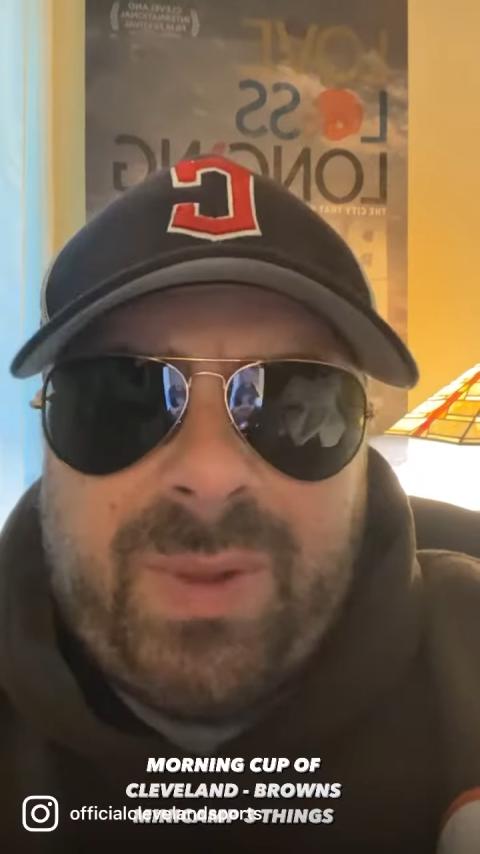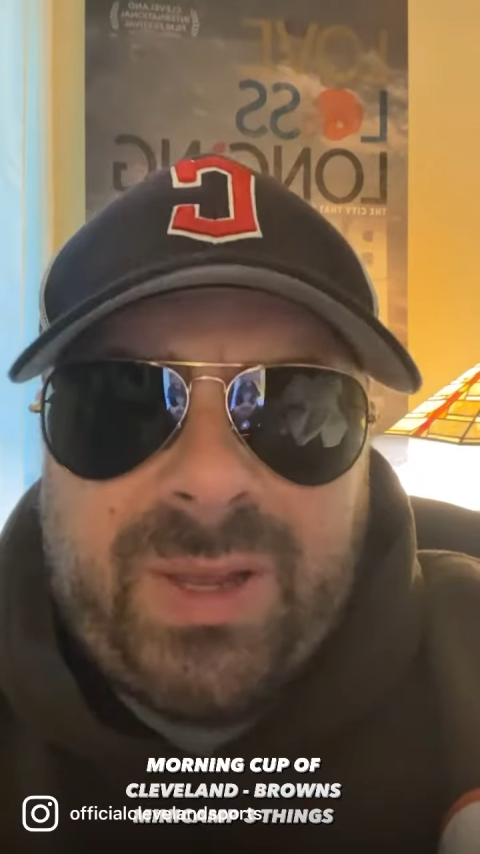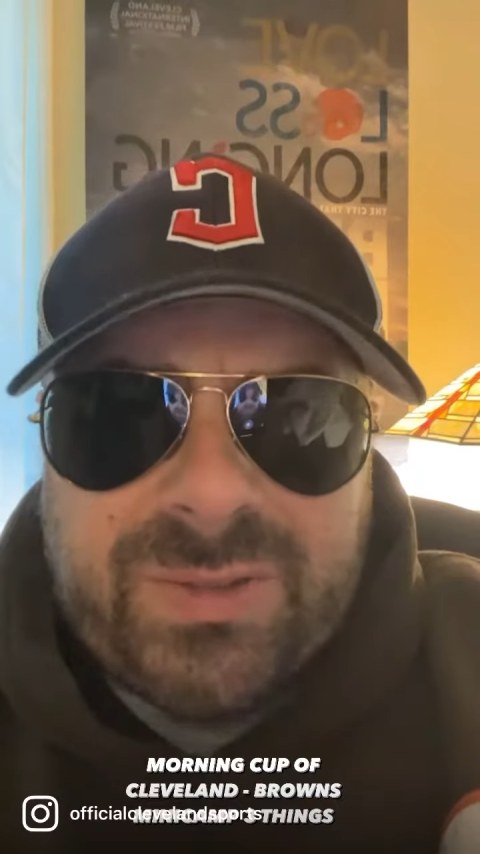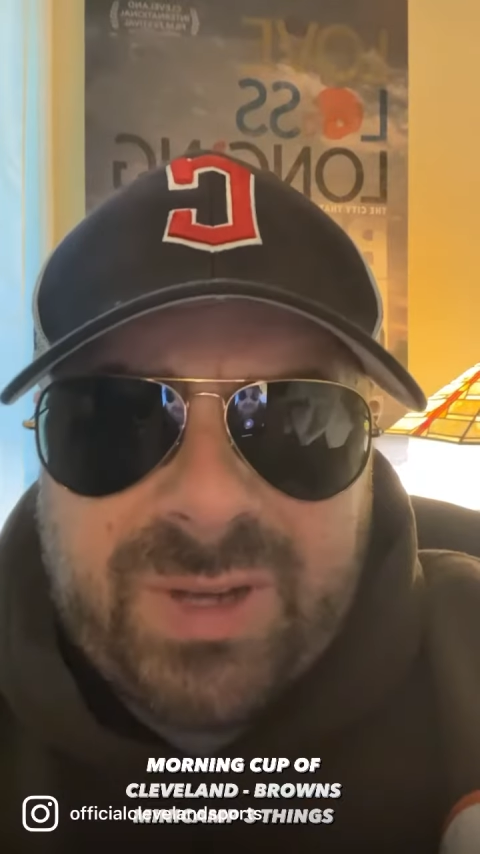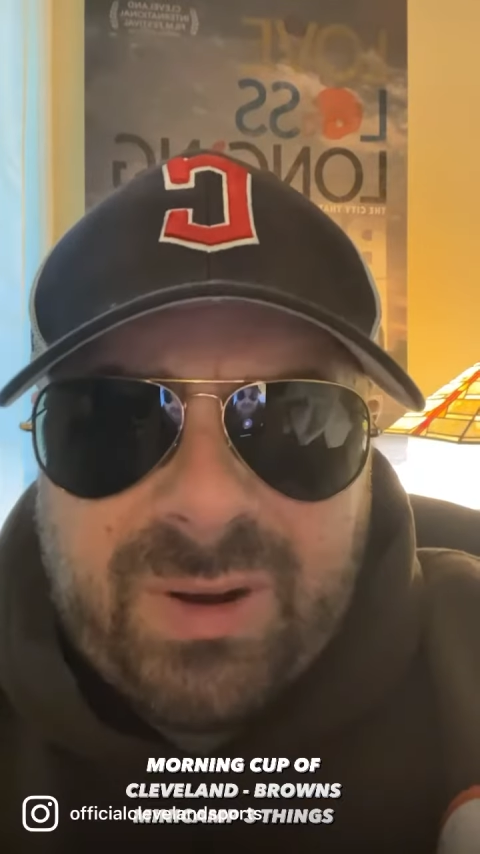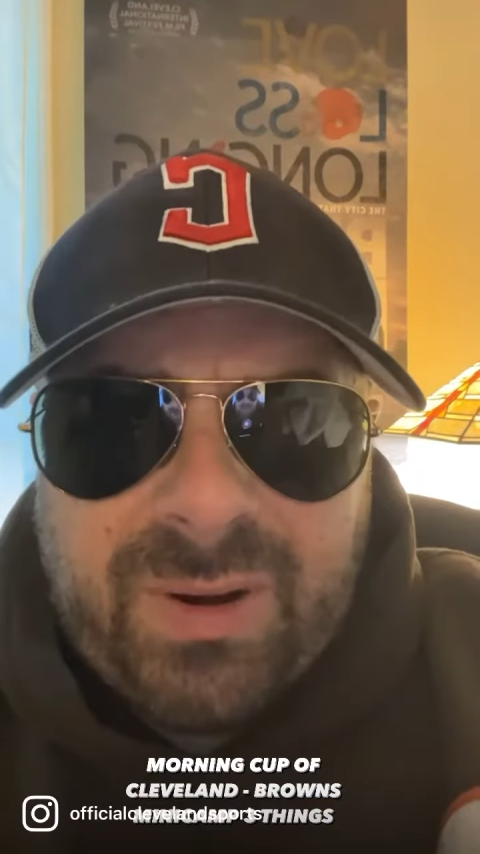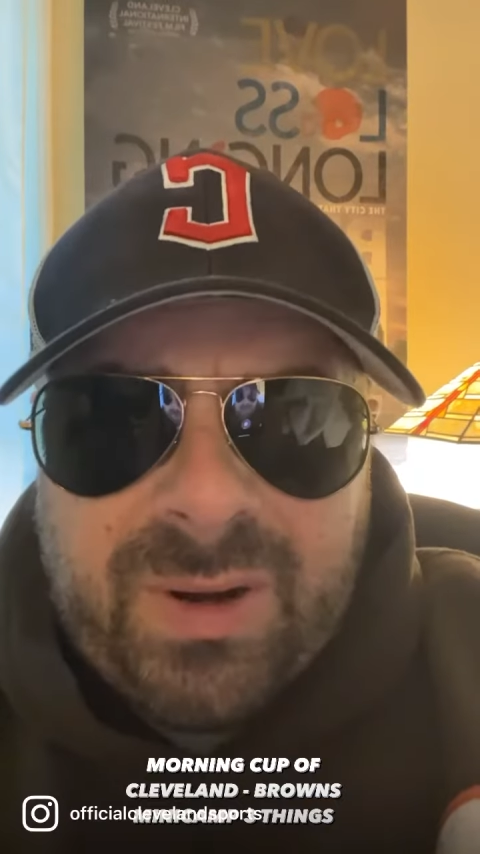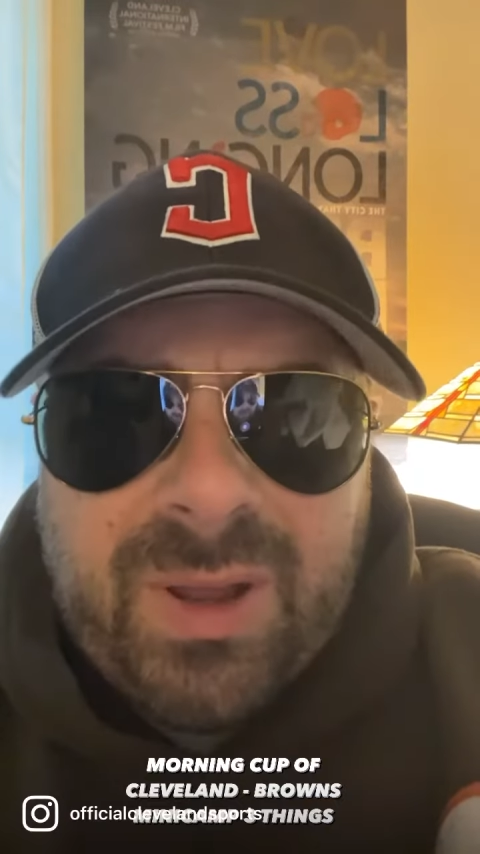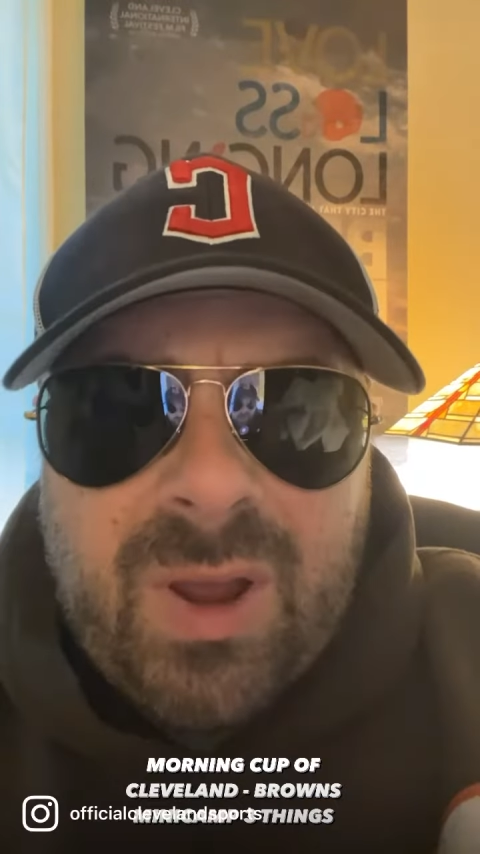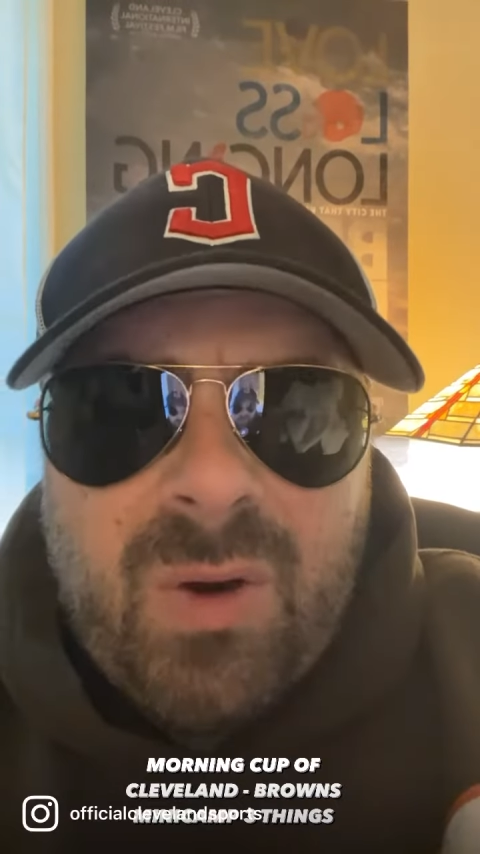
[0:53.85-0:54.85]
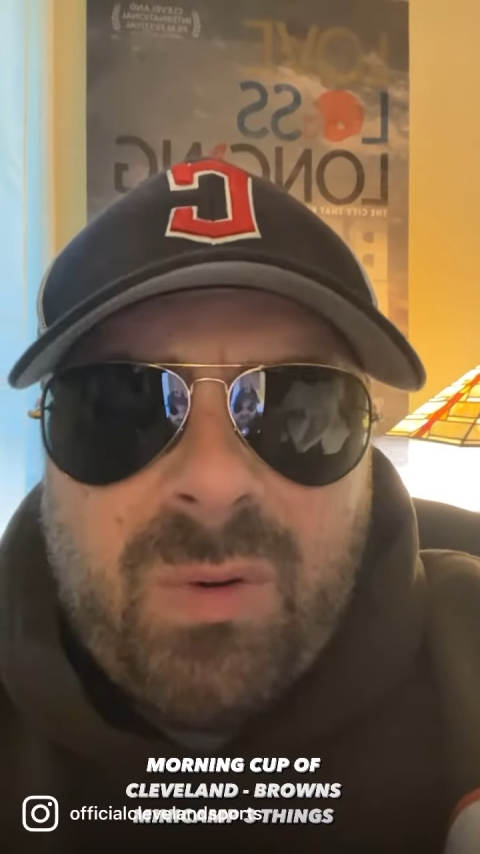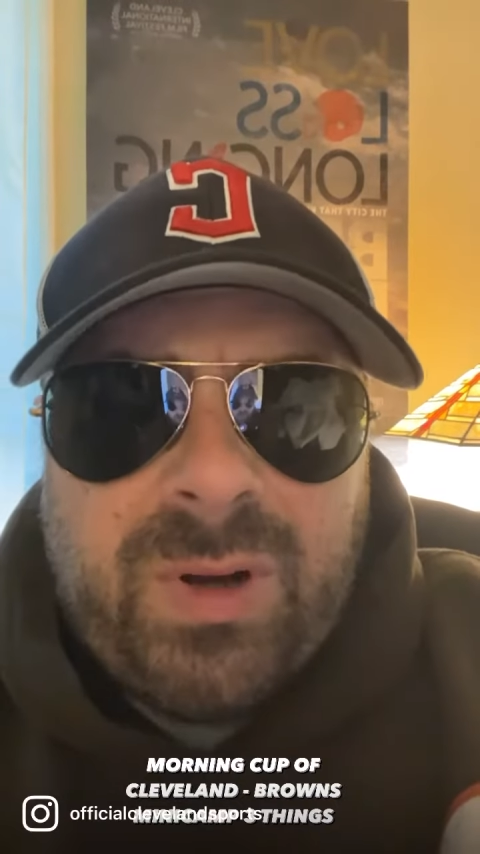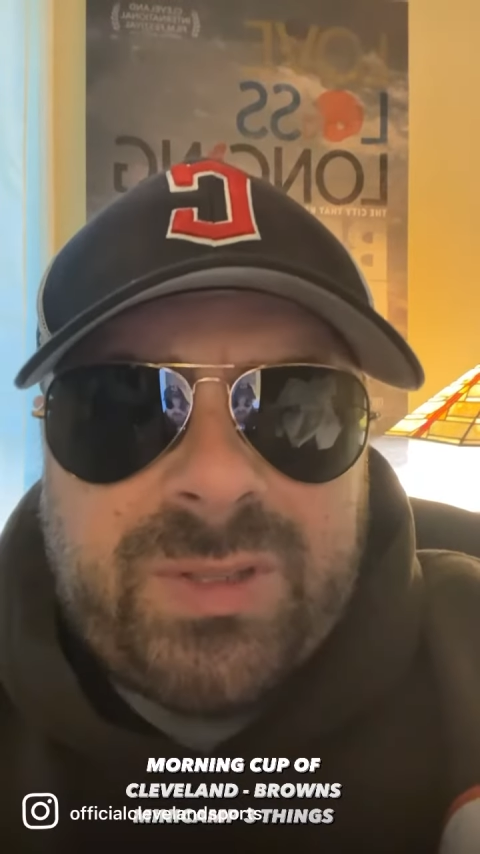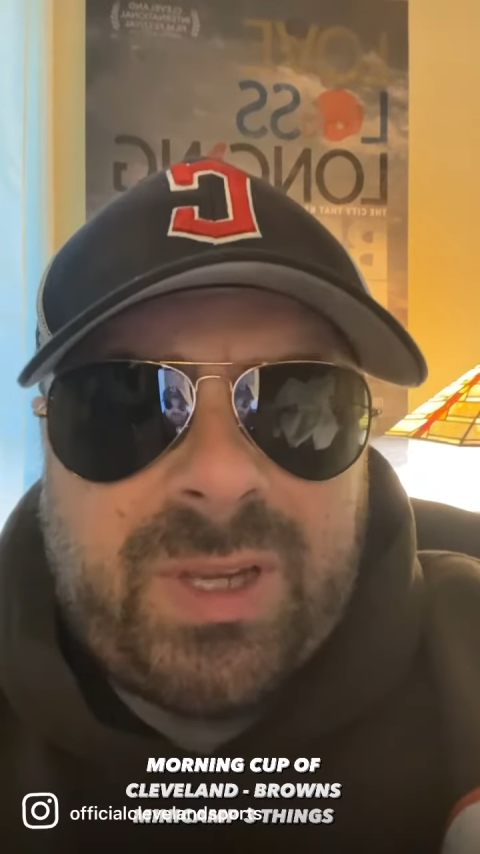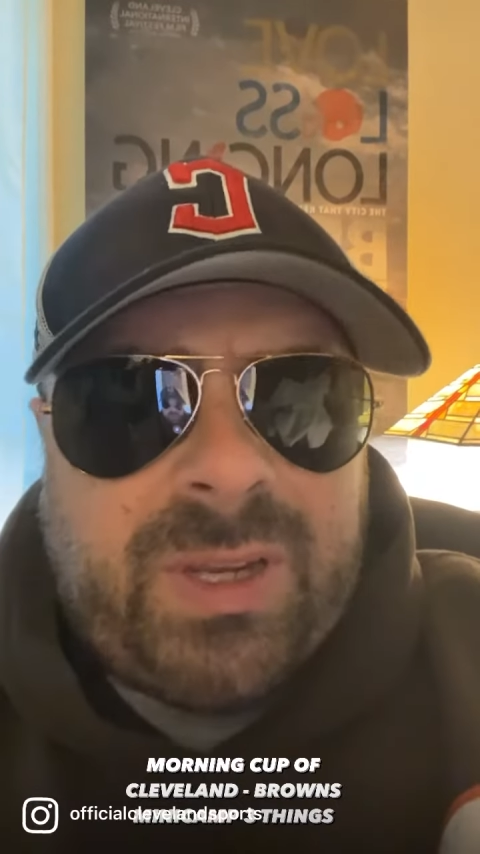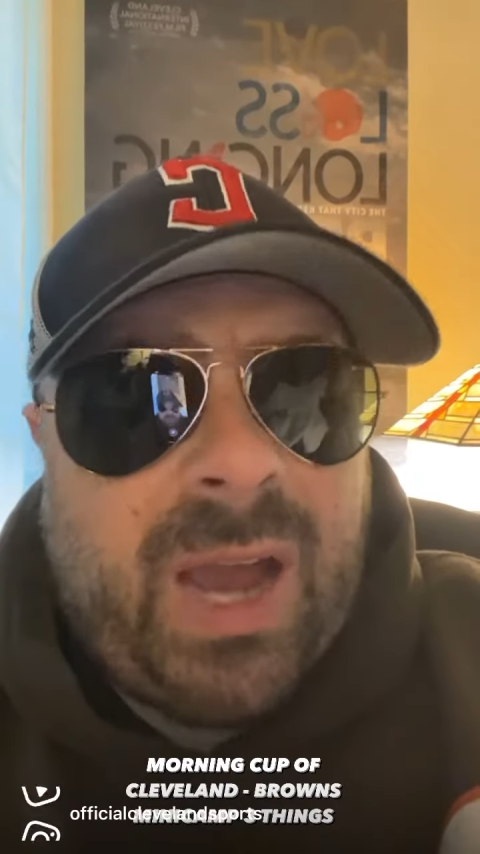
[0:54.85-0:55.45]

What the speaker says: Myles Garrett where it's like,